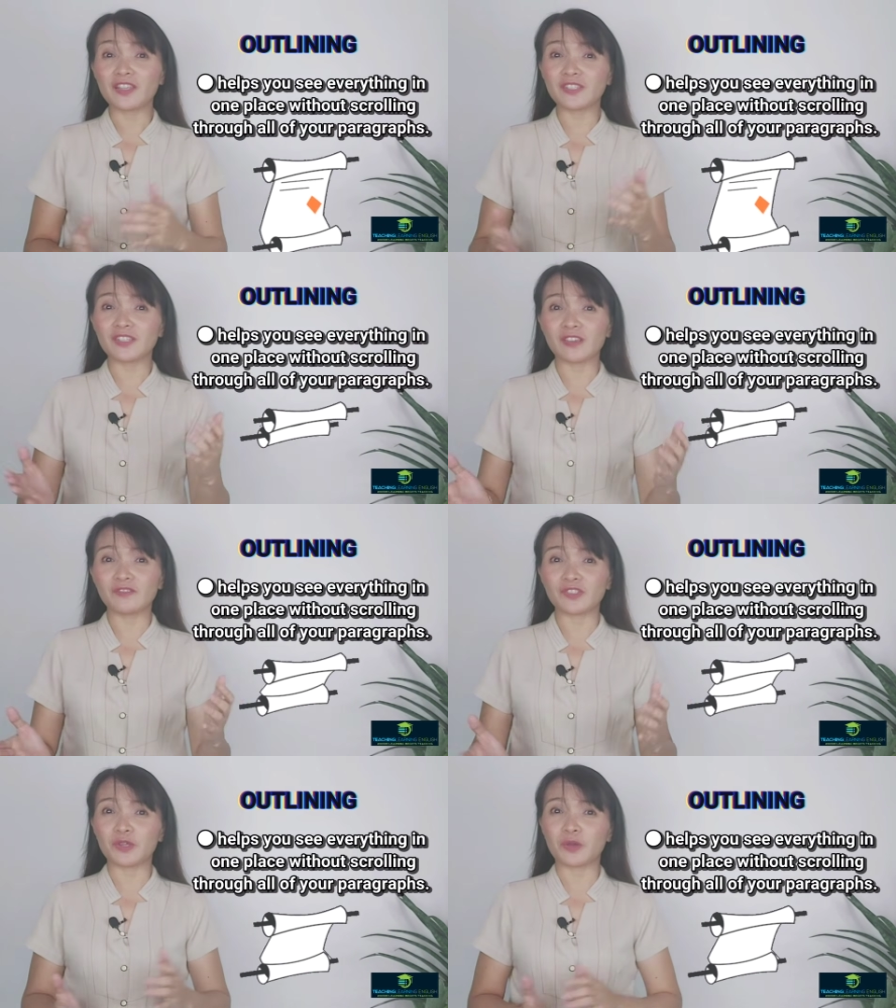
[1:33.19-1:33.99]
This
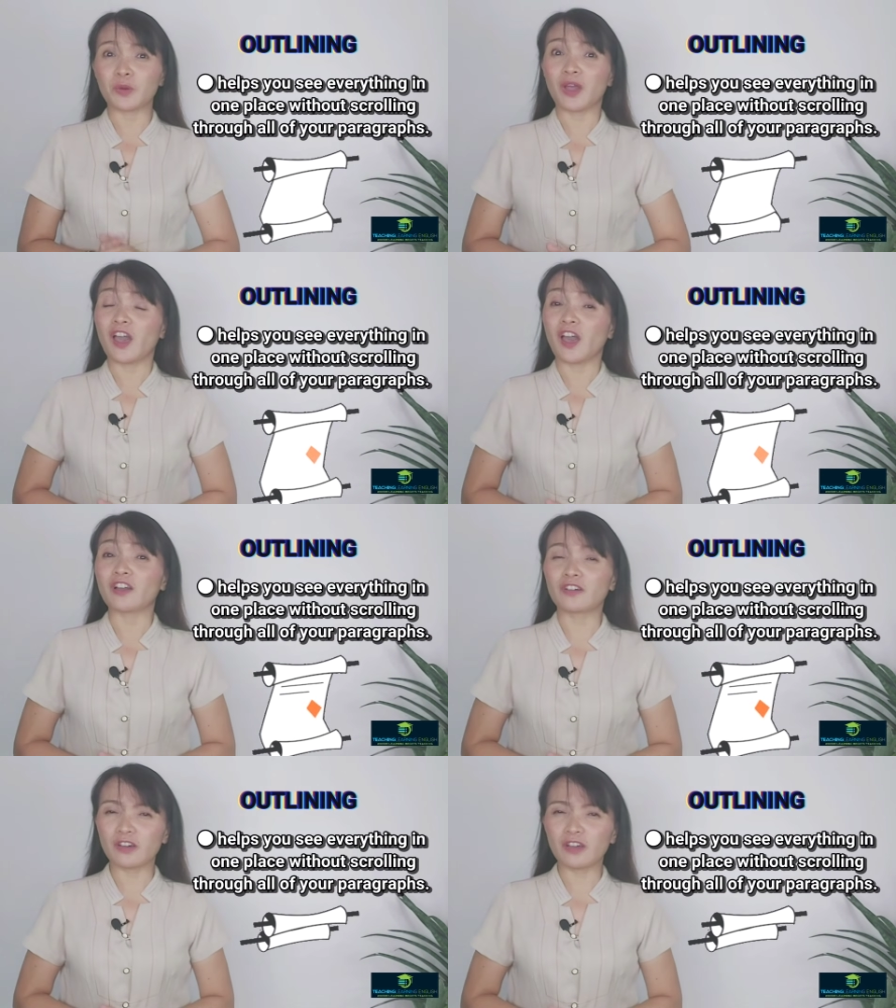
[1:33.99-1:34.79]
gives you
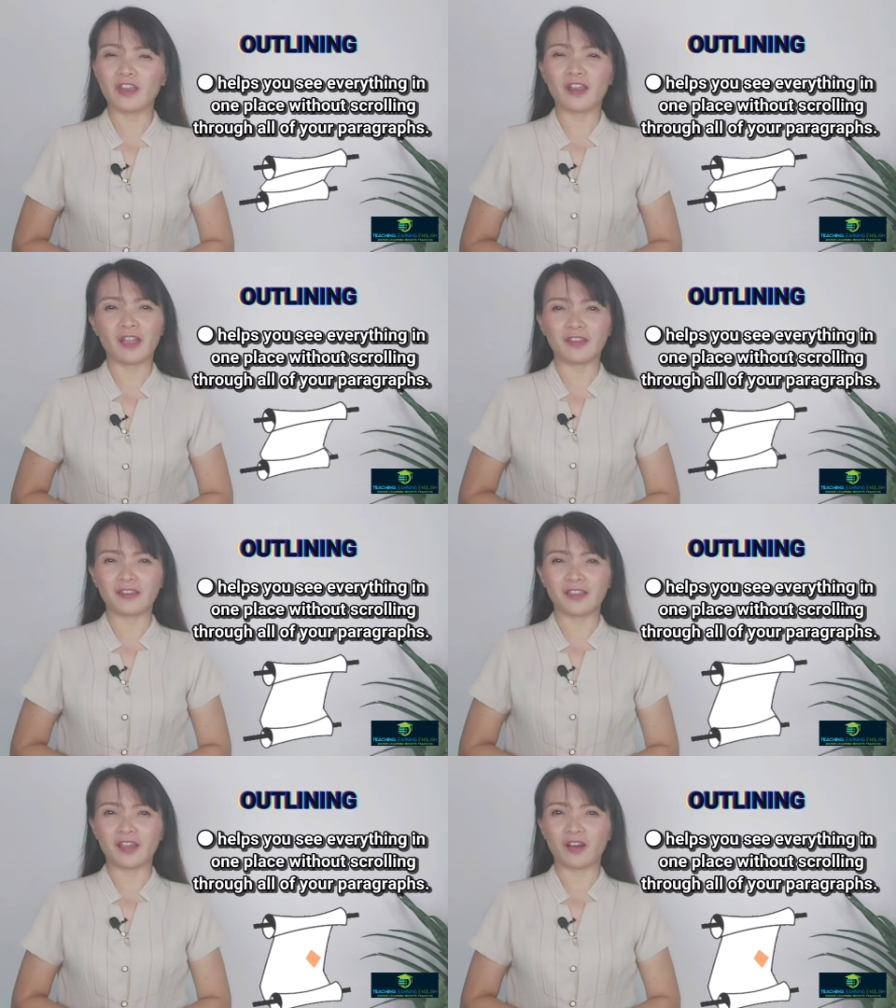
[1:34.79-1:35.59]
a good
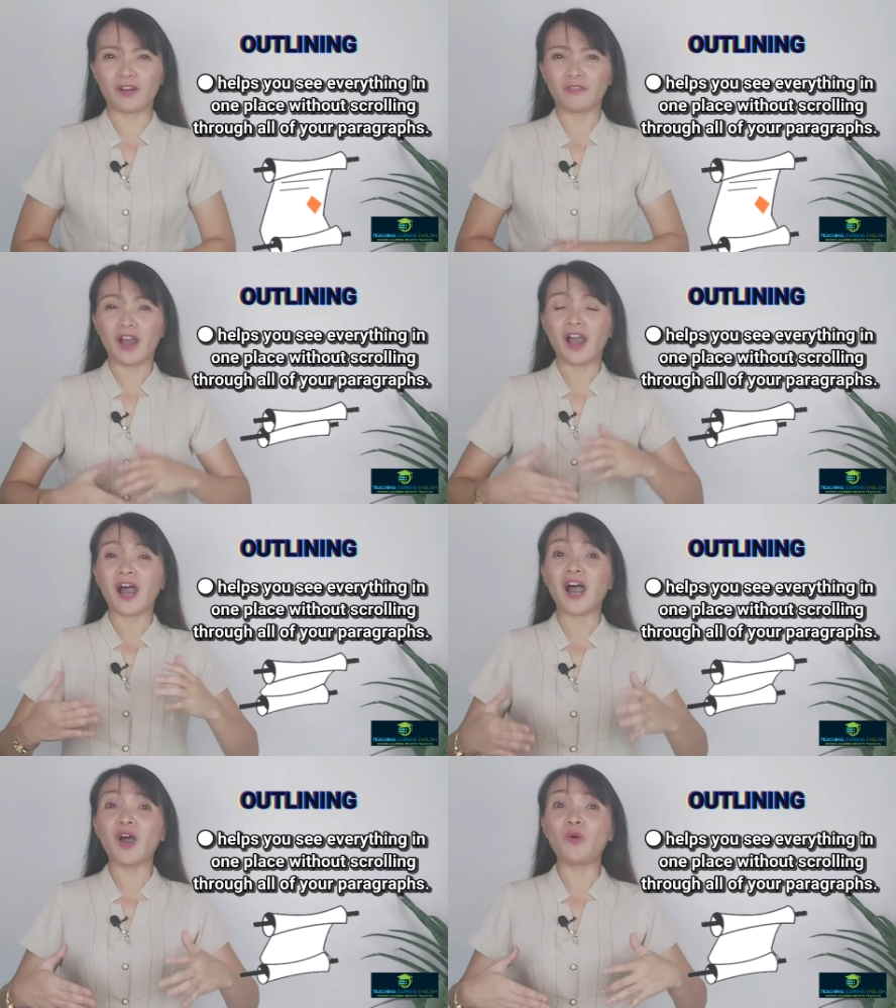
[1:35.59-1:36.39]
idea of
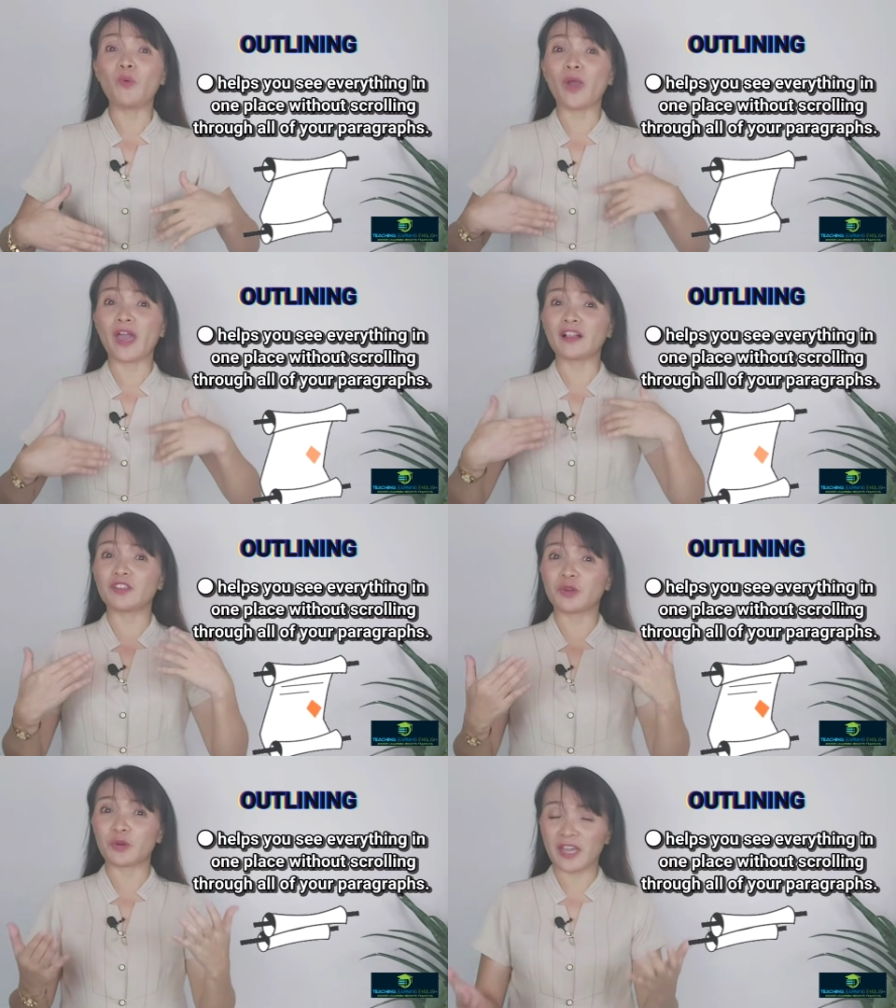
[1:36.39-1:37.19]
how
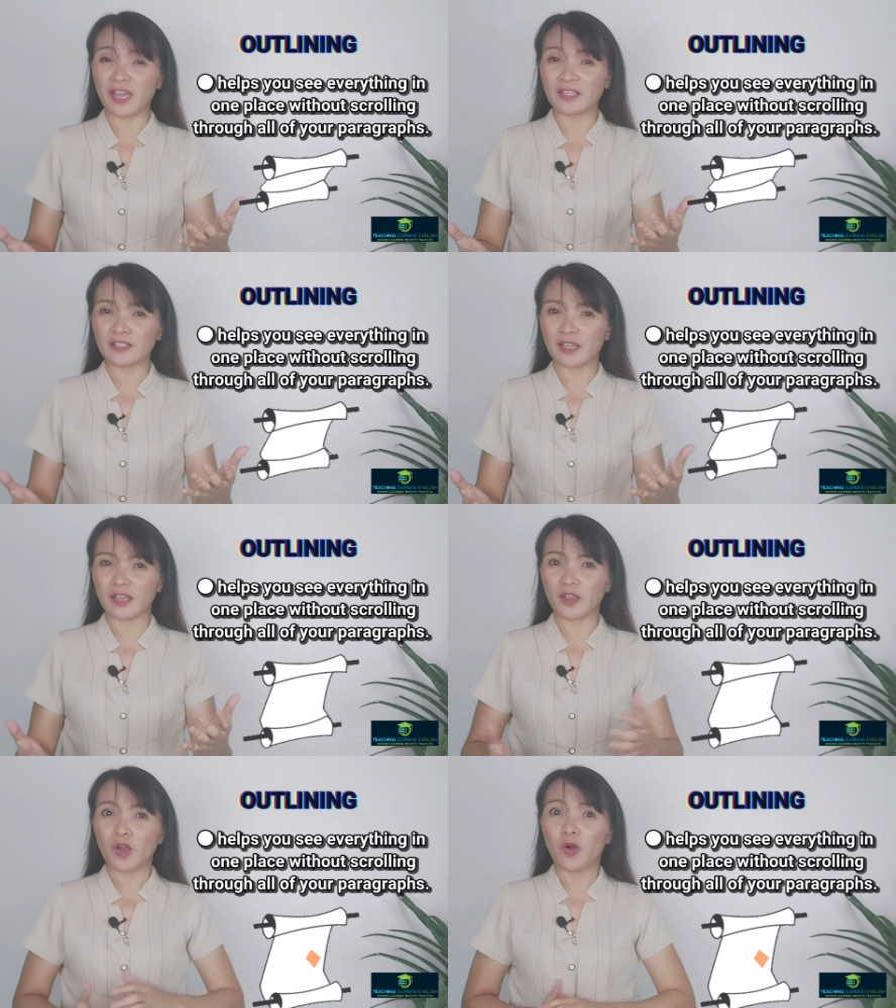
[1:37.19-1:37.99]
well your essay